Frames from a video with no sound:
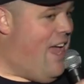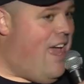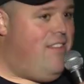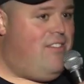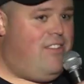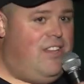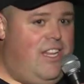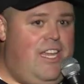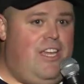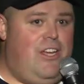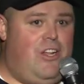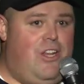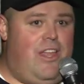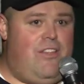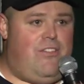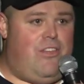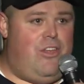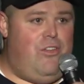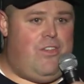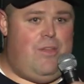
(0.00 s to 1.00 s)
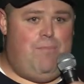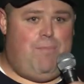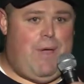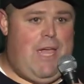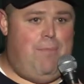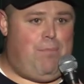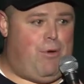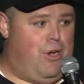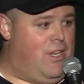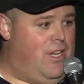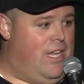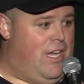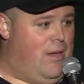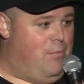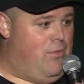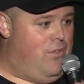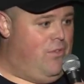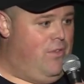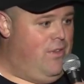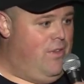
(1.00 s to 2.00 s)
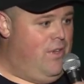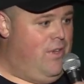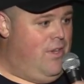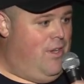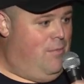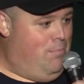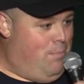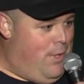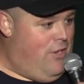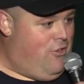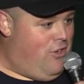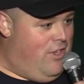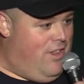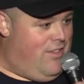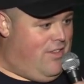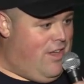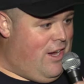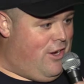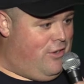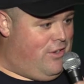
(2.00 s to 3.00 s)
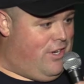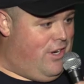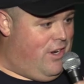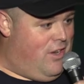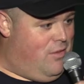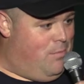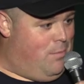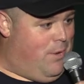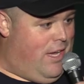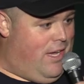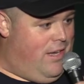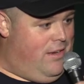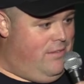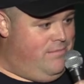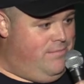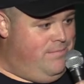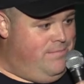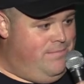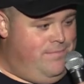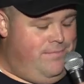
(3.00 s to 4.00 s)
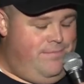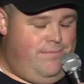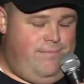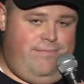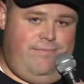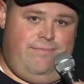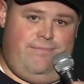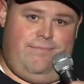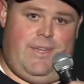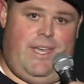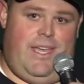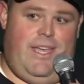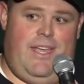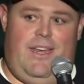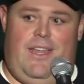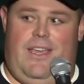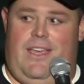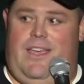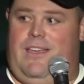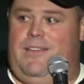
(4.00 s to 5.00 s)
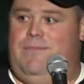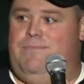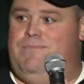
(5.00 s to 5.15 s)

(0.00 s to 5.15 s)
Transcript: As legal as using paper clips, pinching the secretary's butt. Heyday.